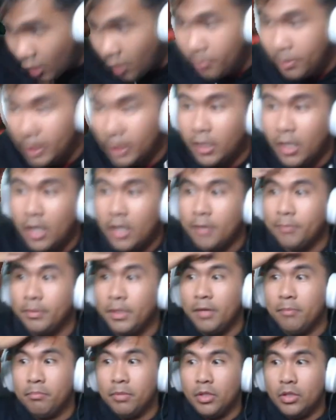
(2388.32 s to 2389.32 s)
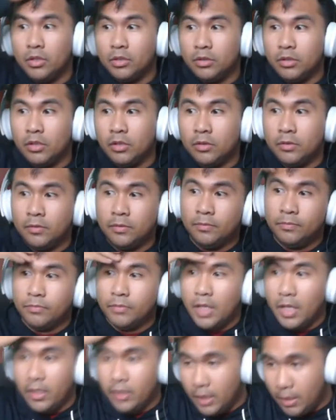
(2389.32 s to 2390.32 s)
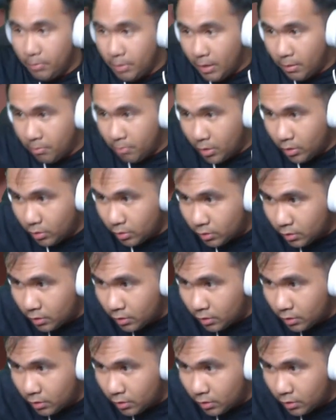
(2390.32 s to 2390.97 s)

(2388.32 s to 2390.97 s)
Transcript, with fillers: my god, I'm getting bald, y'all. I think I'm getting bald.